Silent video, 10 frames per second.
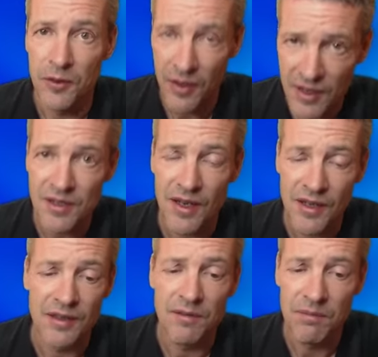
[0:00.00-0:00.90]
the king
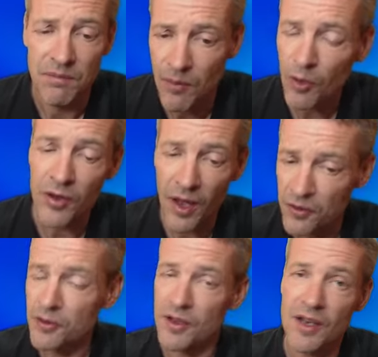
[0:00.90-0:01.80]
side. On
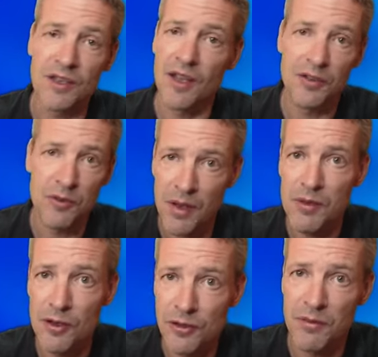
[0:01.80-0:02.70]
other occasion, I should
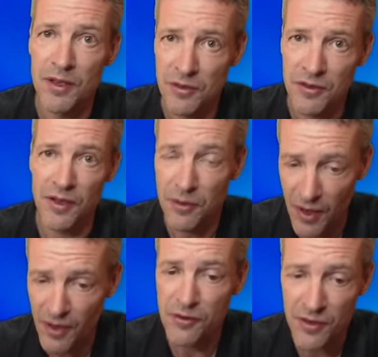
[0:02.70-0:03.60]
maybe also mention that
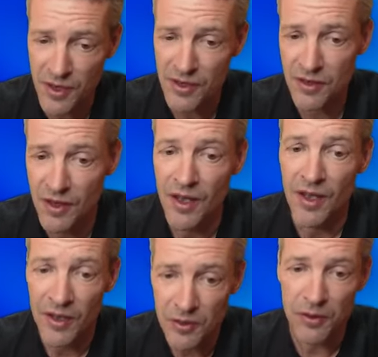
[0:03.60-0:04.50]
on other occasion
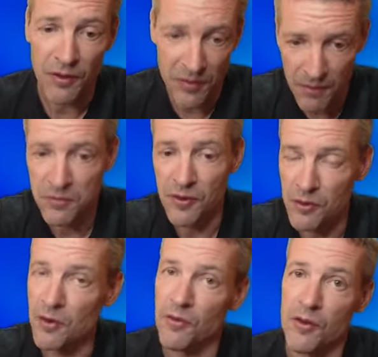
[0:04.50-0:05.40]
he could have kept the
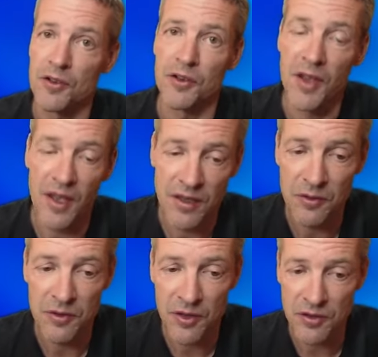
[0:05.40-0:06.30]
rook, of course, on
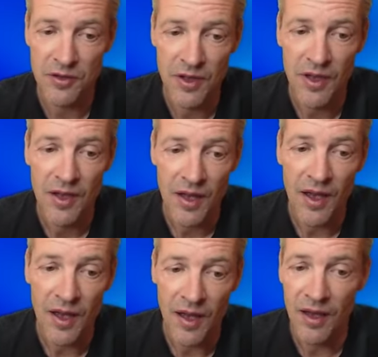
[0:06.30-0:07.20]
a2, just
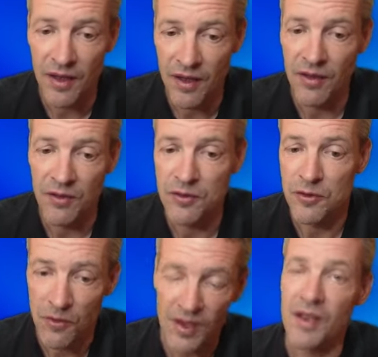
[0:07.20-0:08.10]

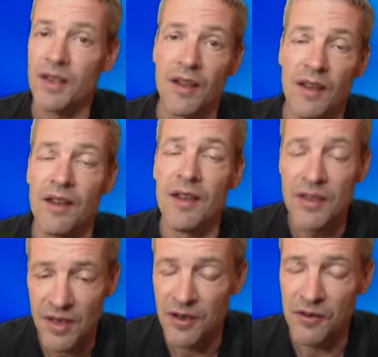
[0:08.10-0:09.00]
surveilling the
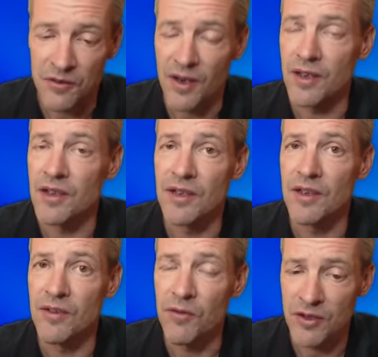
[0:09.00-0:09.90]
2nd rank.
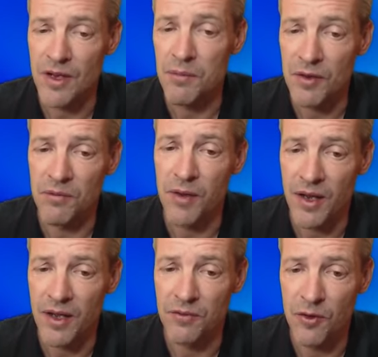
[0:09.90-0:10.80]
For example, if
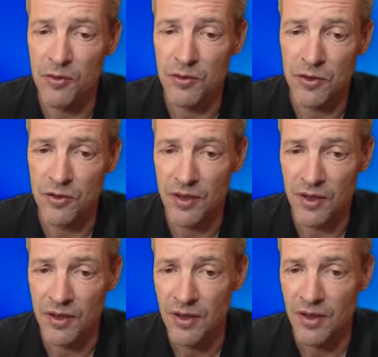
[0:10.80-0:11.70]
black had focused on the